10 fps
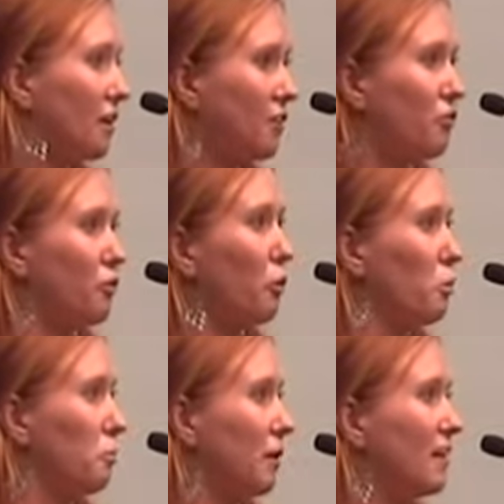and against the
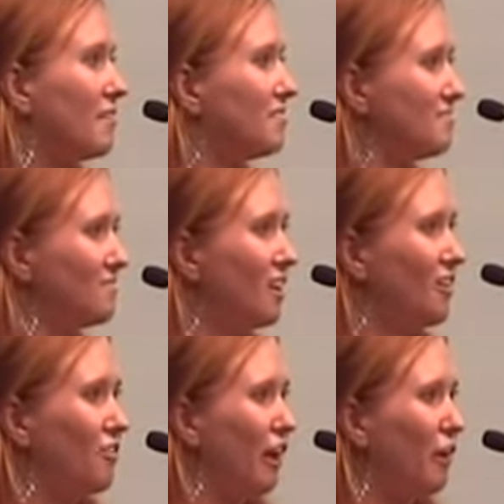
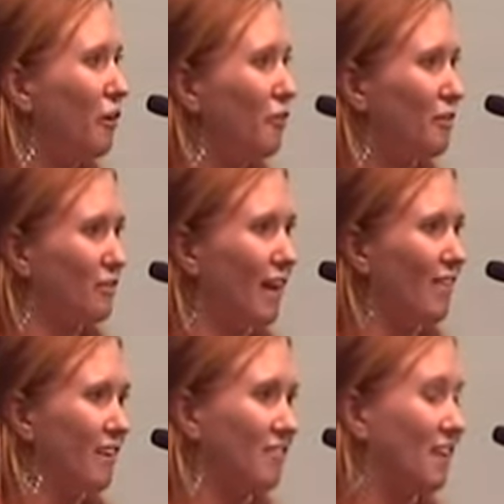corporate takeover
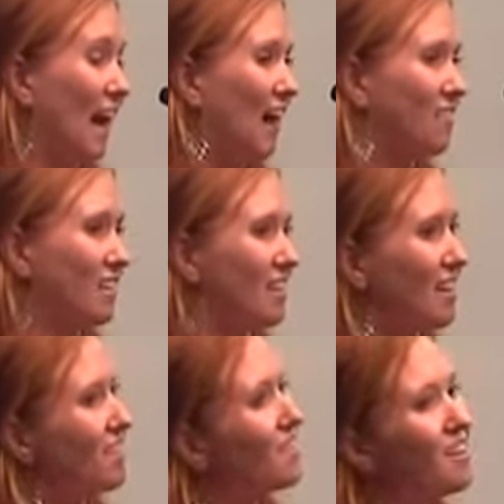that they've been having.
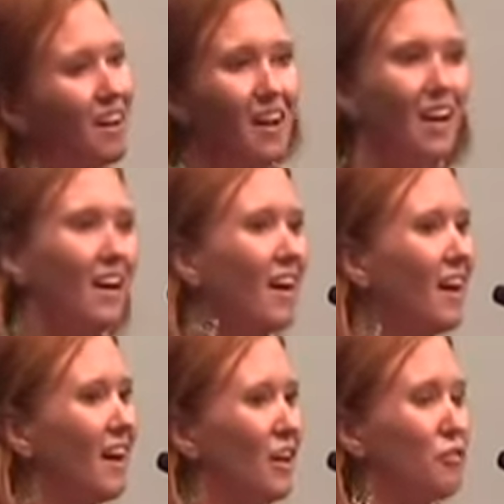And
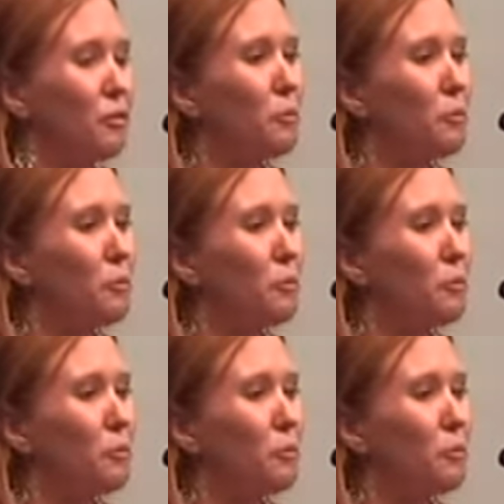if